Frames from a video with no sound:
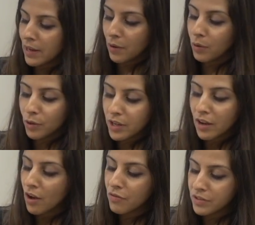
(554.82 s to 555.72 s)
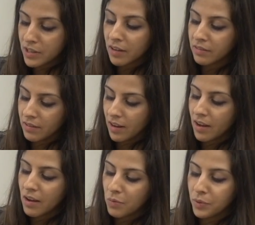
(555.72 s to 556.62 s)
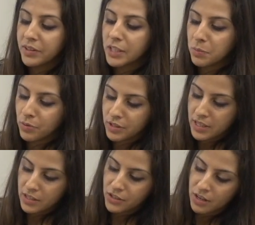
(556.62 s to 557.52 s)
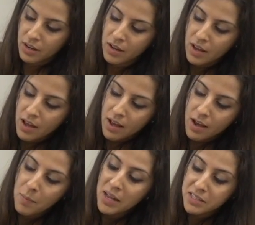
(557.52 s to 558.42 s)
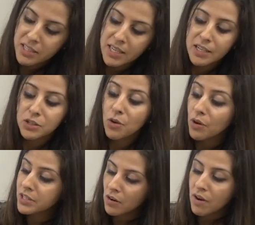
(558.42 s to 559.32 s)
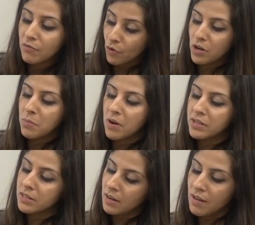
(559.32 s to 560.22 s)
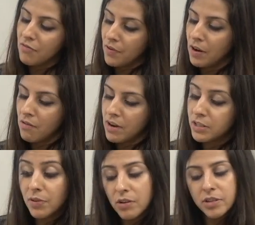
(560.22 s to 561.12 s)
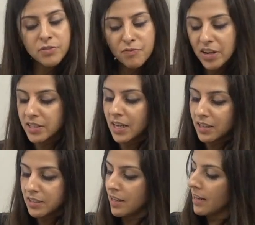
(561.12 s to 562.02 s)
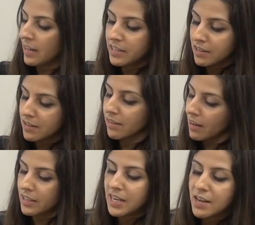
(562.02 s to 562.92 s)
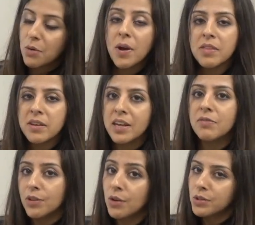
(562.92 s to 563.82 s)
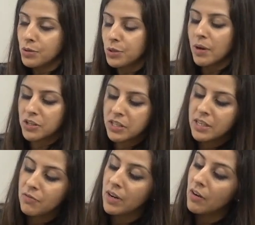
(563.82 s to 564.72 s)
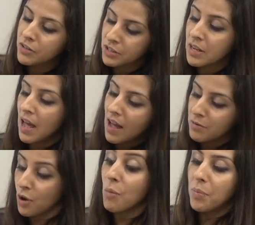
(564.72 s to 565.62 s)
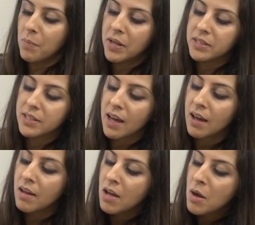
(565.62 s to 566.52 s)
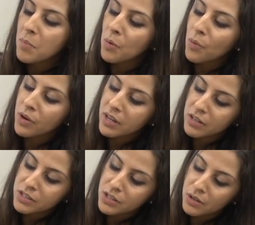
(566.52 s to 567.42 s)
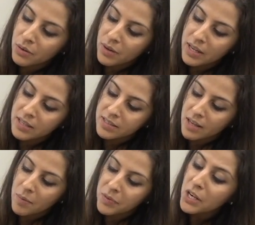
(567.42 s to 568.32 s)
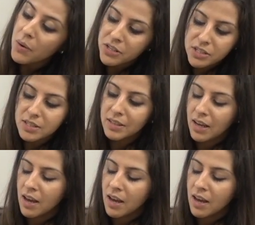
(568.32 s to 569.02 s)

it or looking overdone with this procedure. As I said, it's not a direct volumizer like filler is. Filler is fantastic, and it doesn't kind of take away the need for those who do actually need filler. It just complements that. But what it can do is, it just